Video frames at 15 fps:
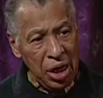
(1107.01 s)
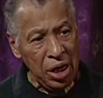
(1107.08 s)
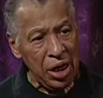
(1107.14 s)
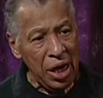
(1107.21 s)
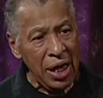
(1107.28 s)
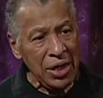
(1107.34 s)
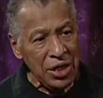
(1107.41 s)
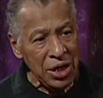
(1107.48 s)
in
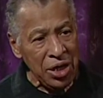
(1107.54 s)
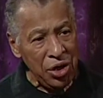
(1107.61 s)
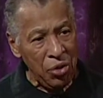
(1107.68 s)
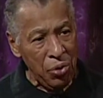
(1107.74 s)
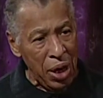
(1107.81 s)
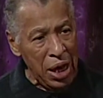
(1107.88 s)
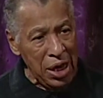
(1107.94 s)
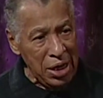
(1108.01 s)

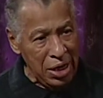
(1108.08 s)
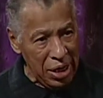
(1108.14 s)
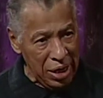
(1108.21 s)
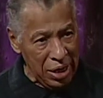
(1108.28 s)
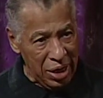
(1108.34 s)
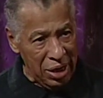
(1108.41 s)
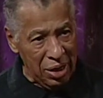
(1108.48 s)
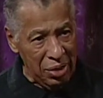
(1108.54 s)
1908,
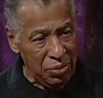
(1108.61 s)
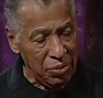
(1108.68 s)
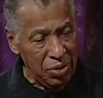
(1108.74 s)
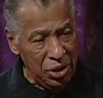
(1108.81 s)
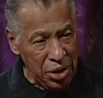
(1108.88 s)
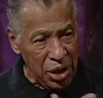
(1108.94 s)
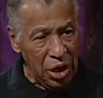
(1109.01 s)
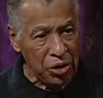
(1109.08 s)

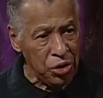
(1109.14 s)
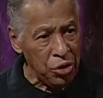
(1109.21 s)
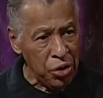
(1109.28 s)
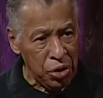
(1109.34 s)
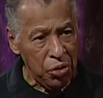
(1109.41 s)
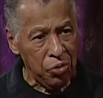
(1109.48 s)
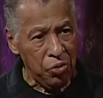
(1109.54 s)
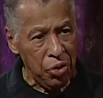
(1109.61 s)
the Young
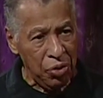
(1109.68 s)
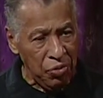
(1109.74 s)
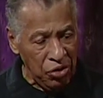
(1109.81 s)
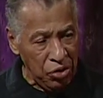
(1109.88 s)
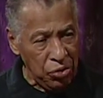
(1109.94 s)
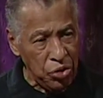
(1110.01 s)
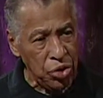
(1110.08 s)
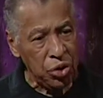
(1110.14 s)
Turk
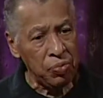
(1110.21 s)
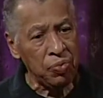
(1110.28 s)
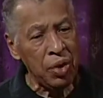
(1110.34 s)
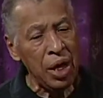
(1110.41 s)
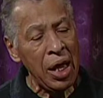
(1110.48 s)
Revolution.